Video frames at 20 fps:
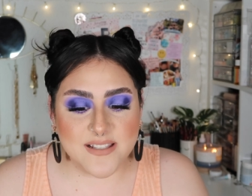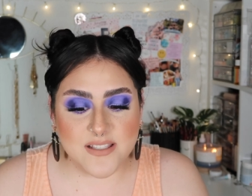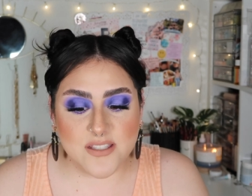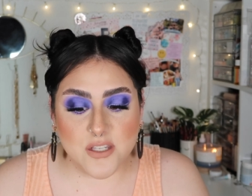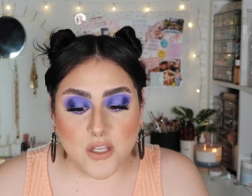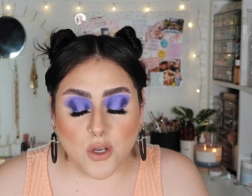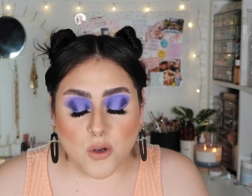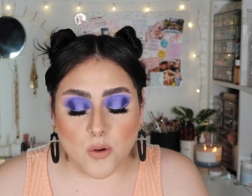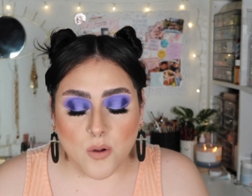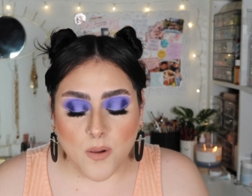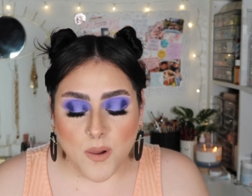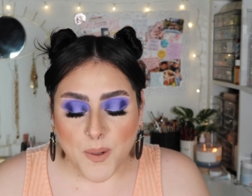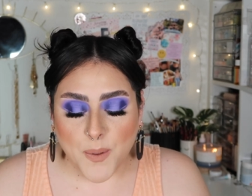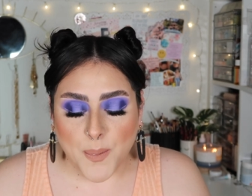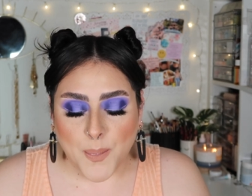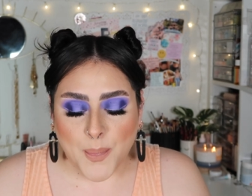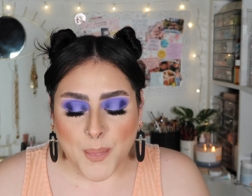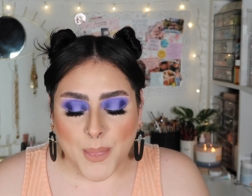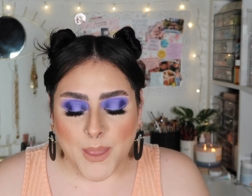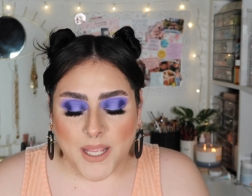And so,
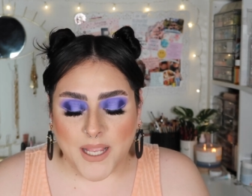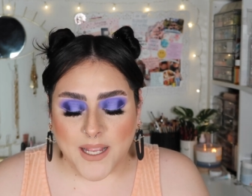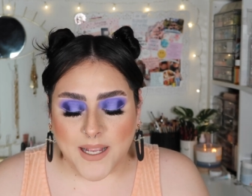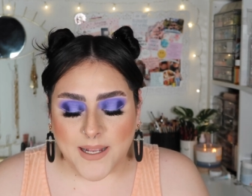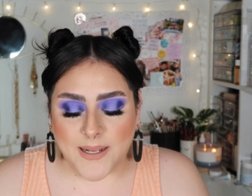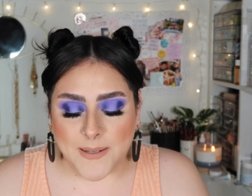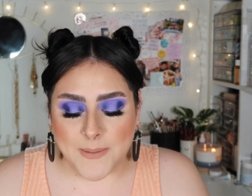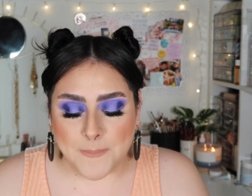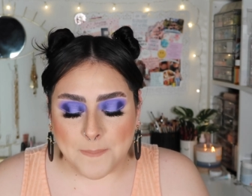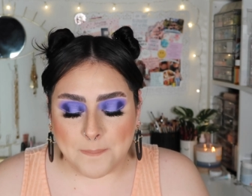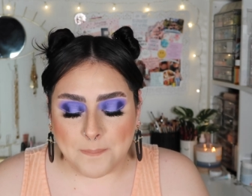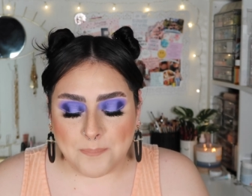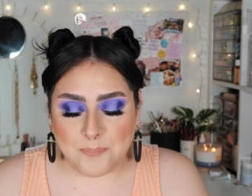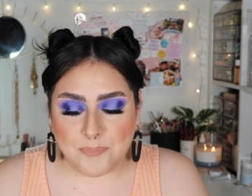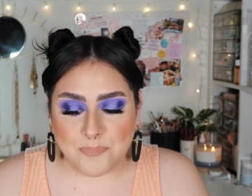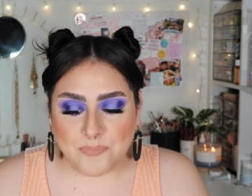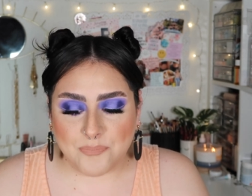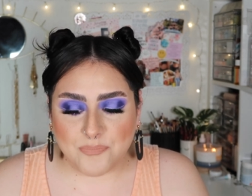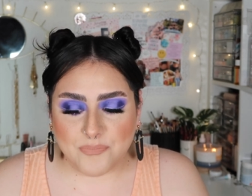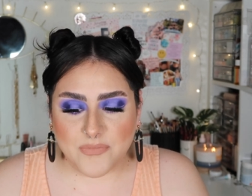um,
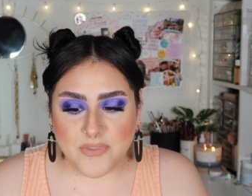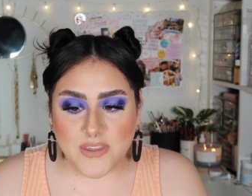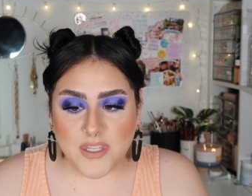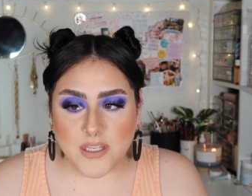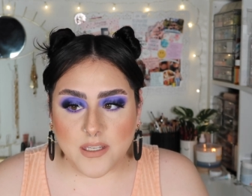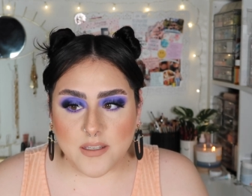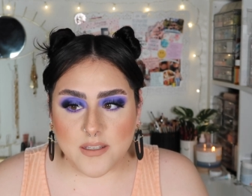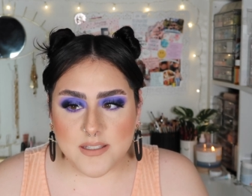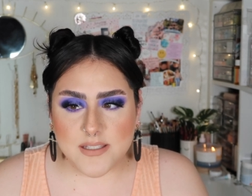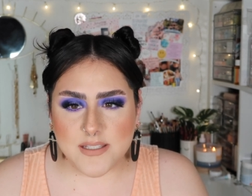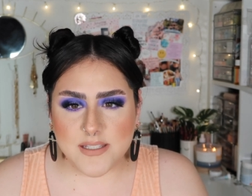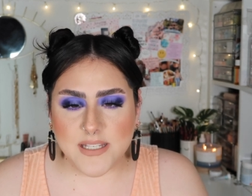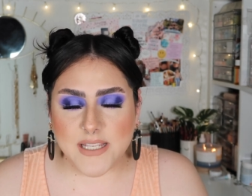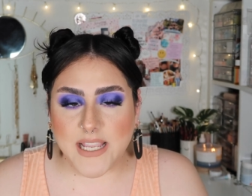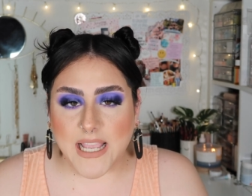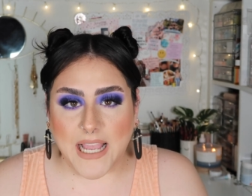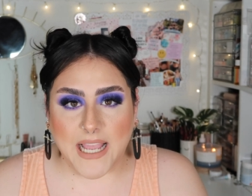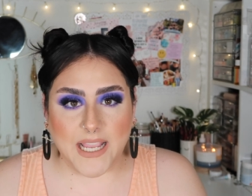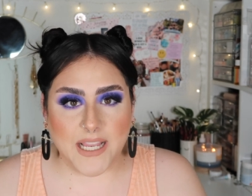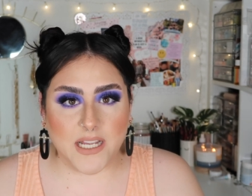this
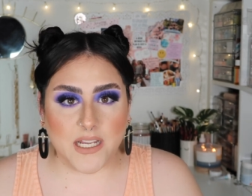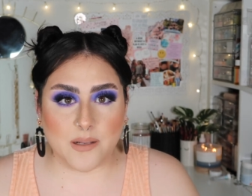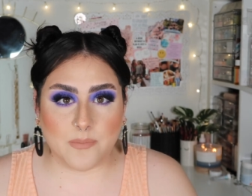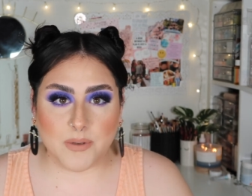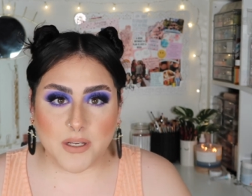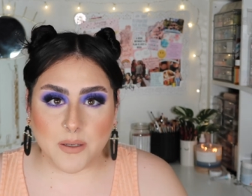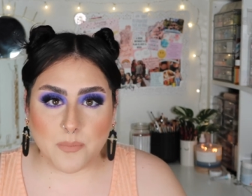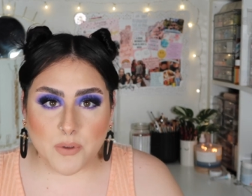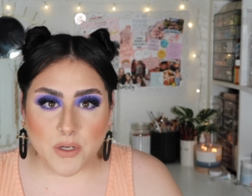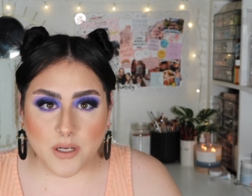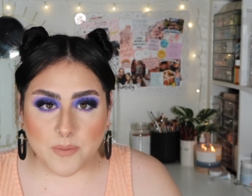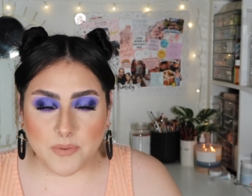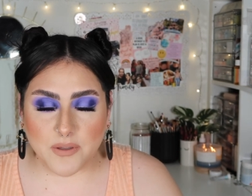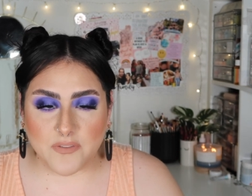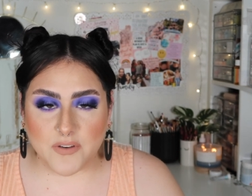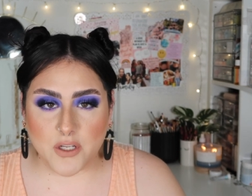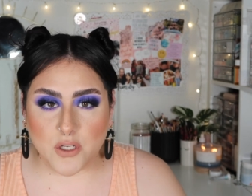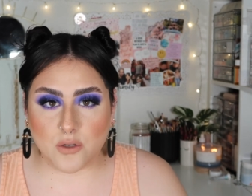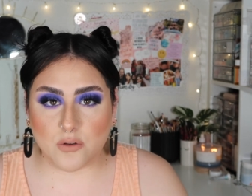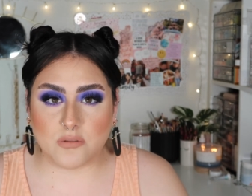guy, and I'm going to put up
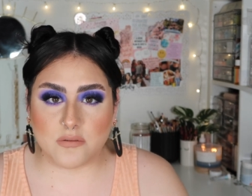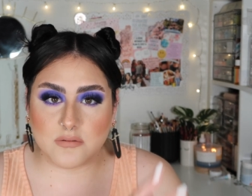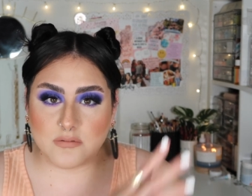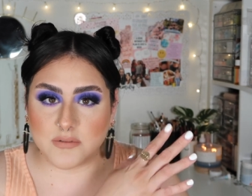the video,